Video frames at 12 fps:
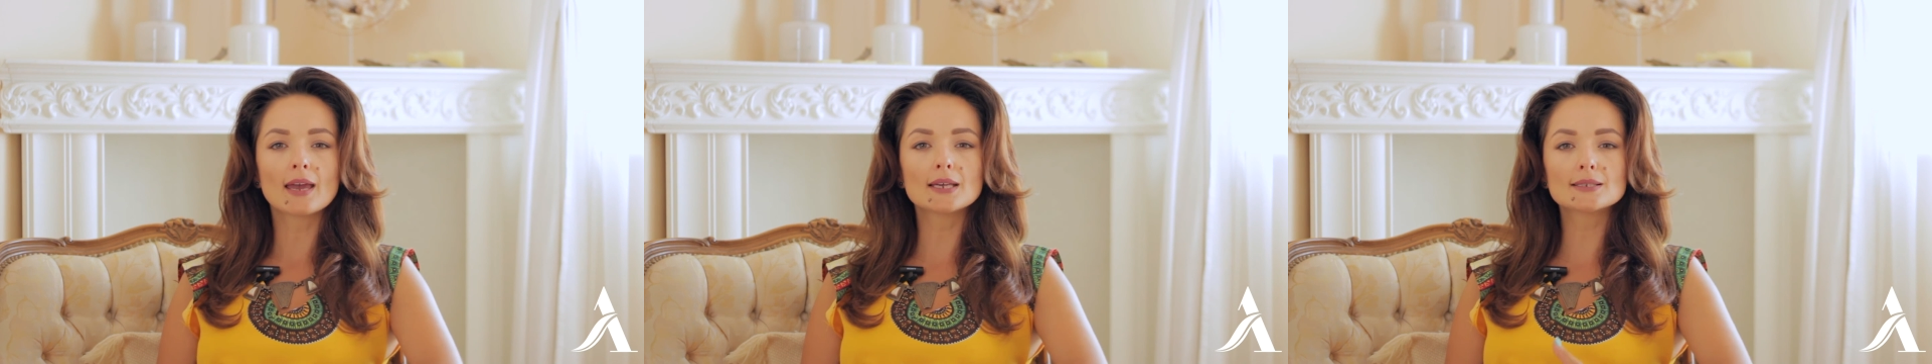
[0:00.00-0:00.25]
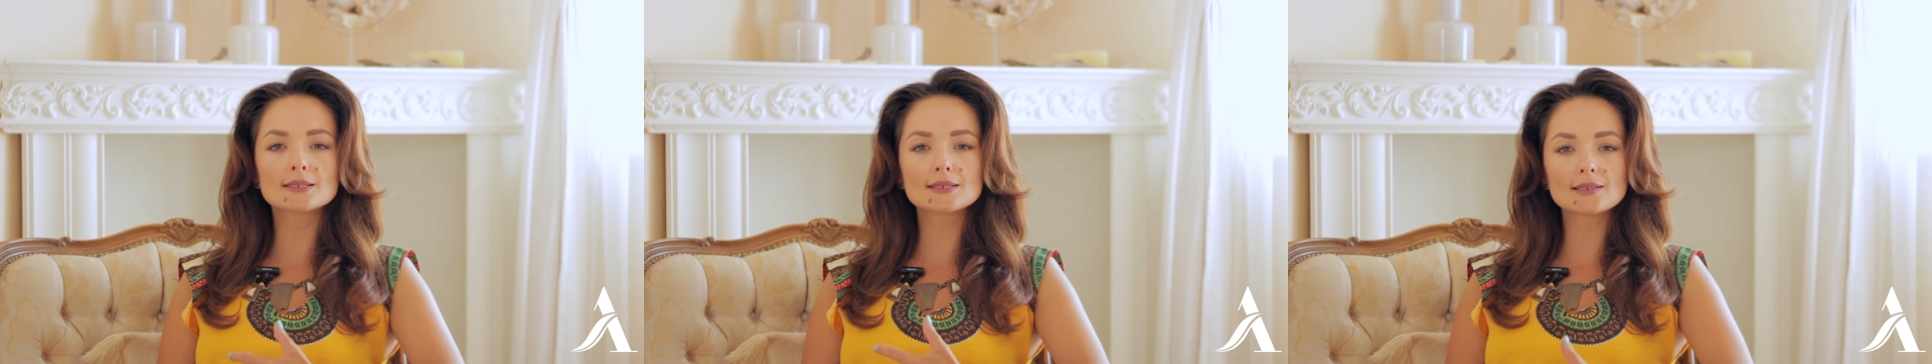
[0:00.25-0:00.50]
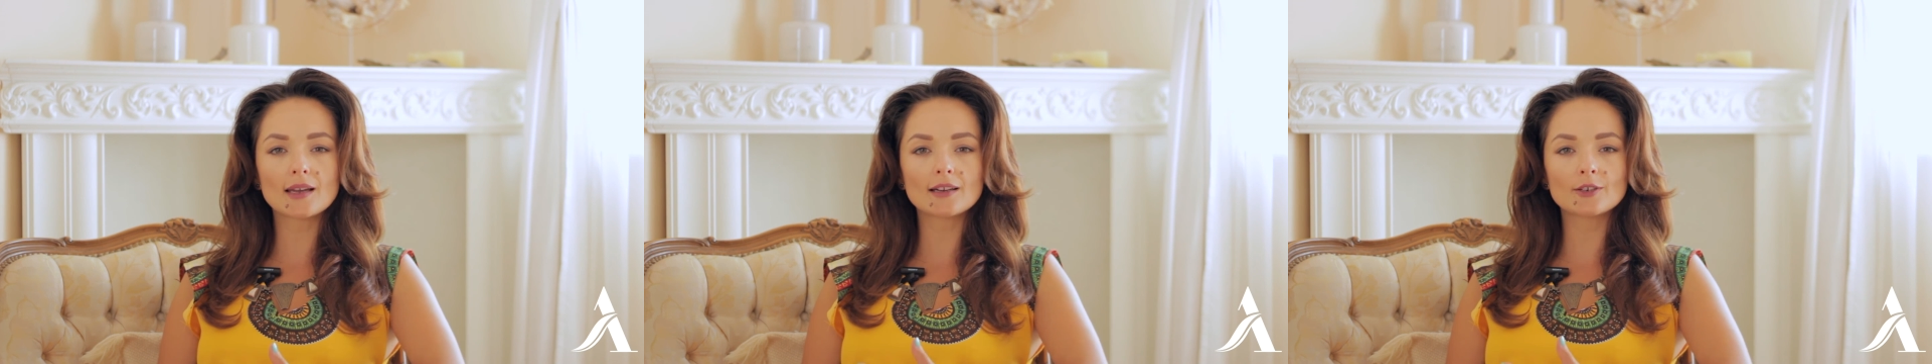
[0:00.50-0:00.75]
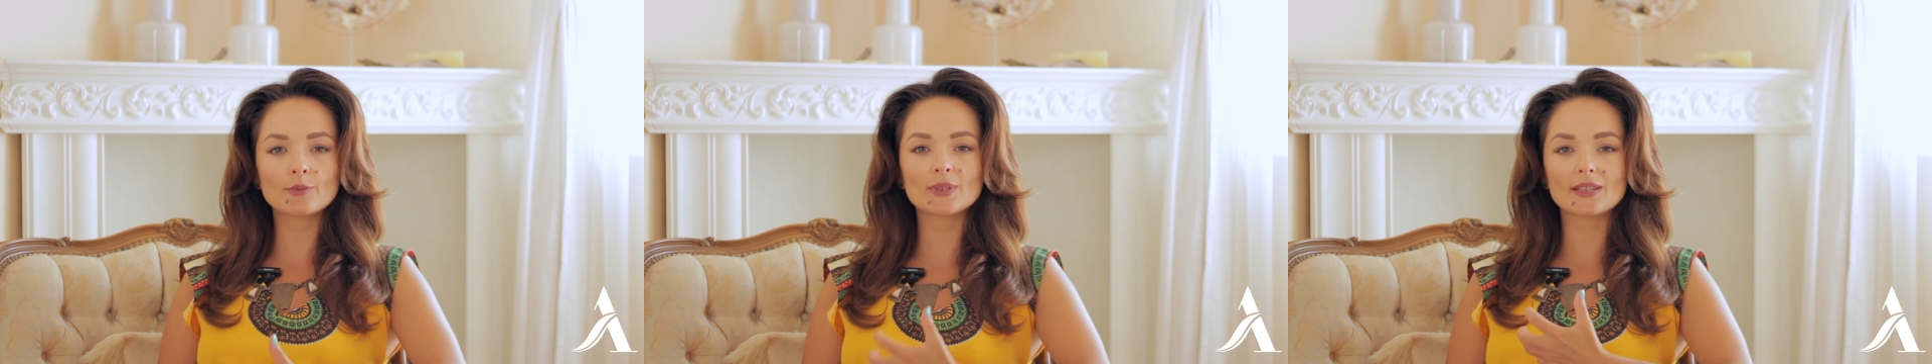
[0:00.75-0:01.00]
and
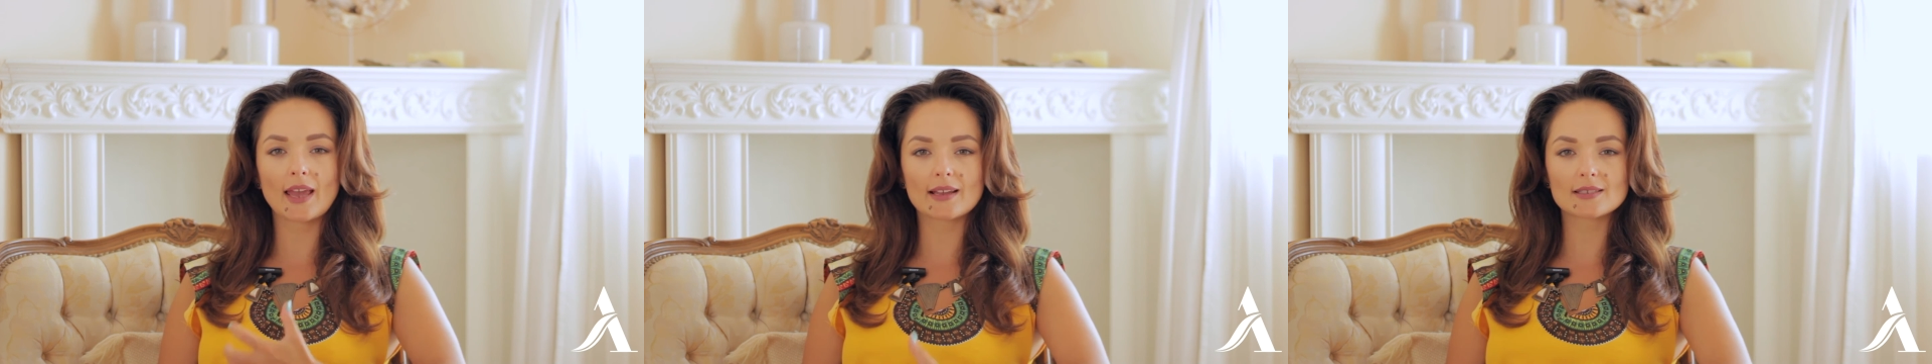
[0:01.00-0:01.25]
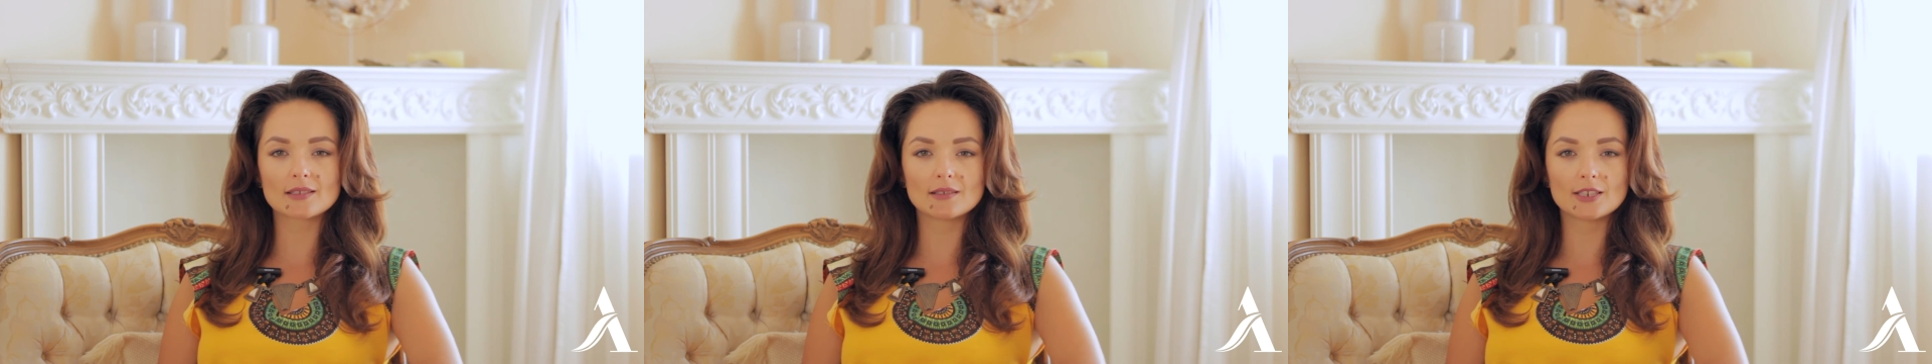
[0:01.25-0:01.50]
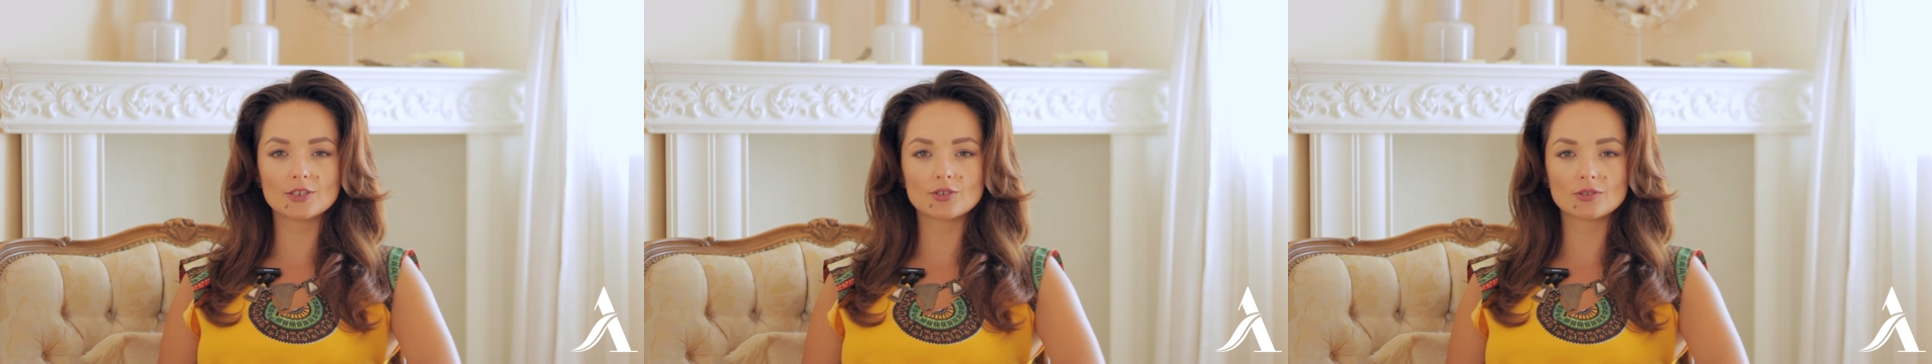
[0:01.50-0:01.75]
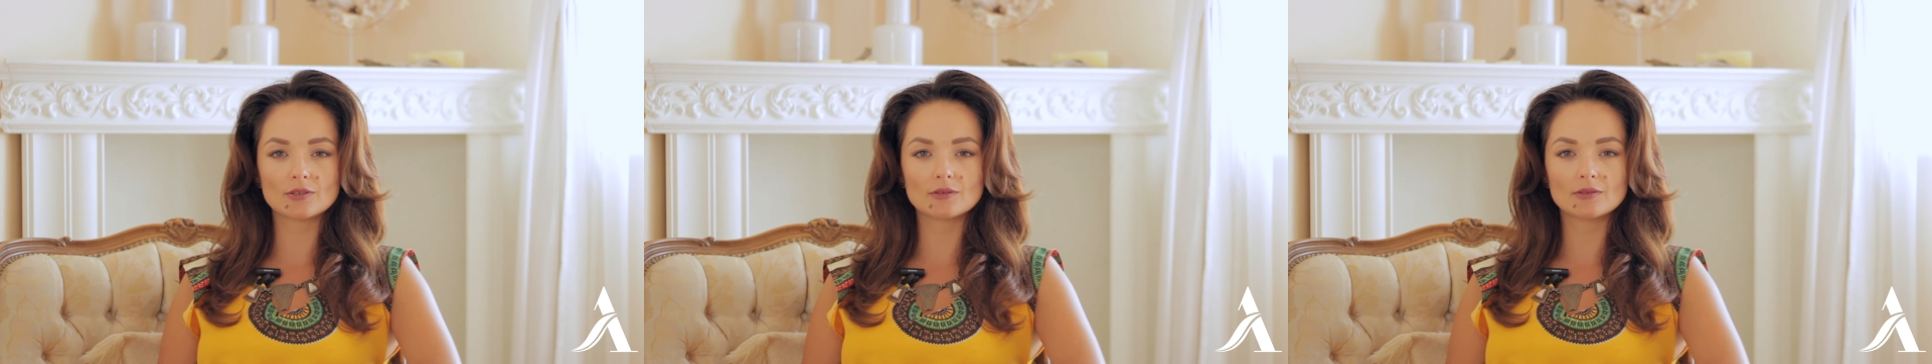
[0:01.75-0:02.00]
sung with
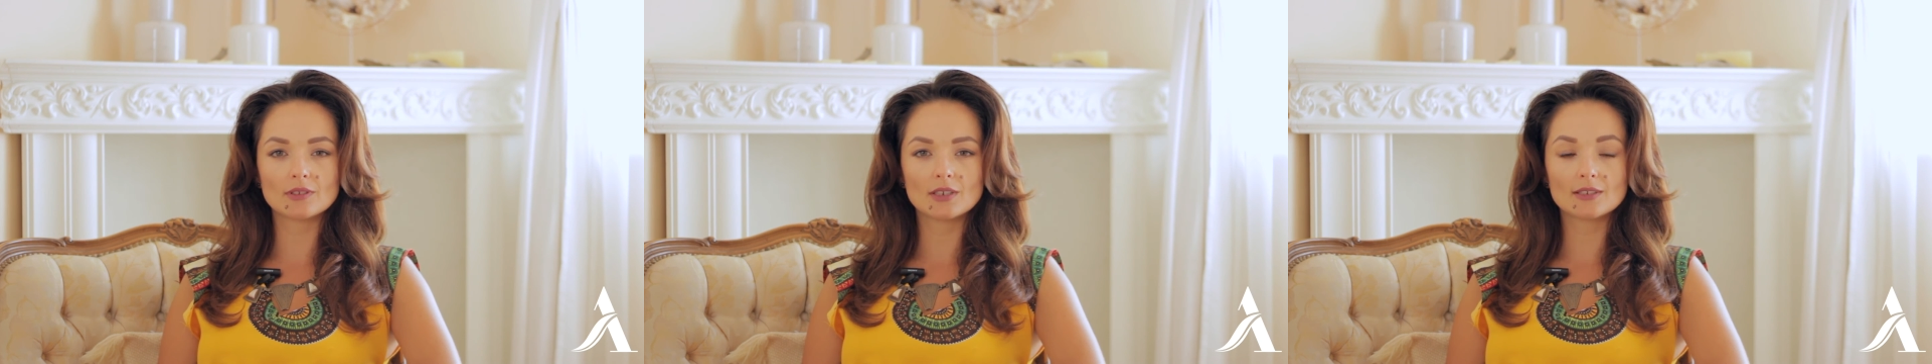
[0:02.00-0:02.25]
exhalation.